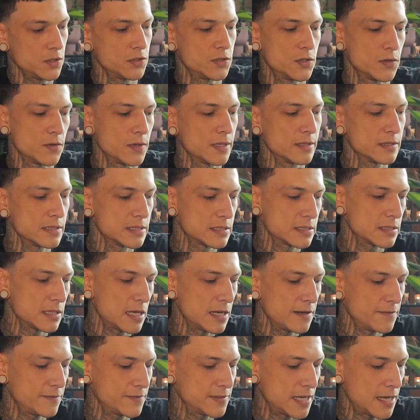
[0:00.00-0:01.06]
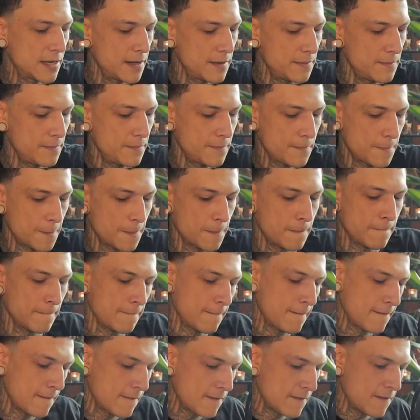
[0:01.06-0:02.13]
during this lifetime.
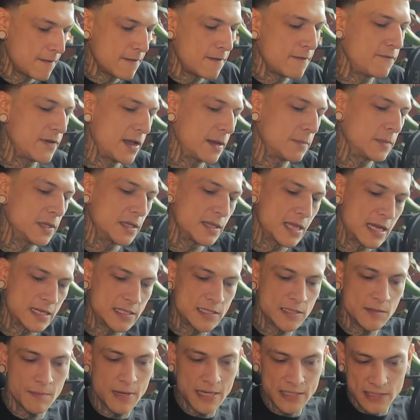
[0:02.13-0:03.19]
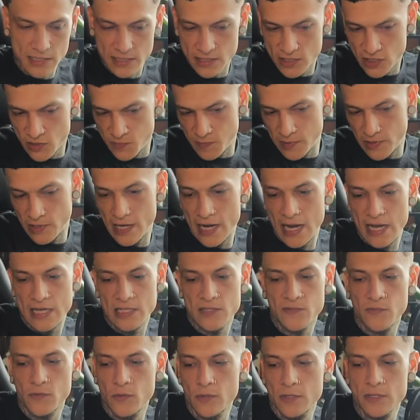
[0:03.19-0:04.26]
Family, that's the message Spirit
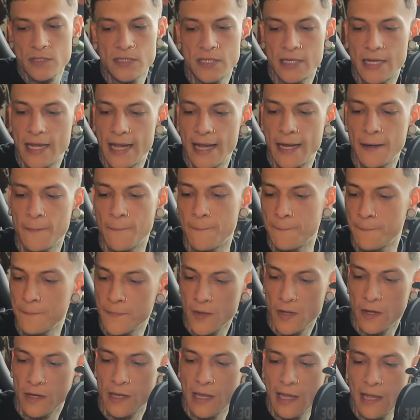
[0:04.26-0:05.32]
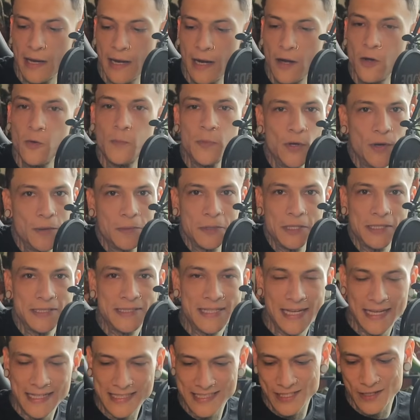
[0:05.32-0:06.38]
has for us today. Again, I hope you're able to
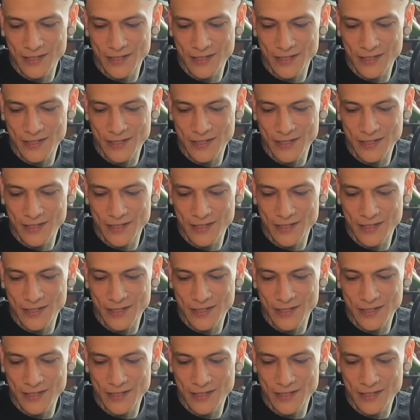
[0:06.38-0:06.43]
take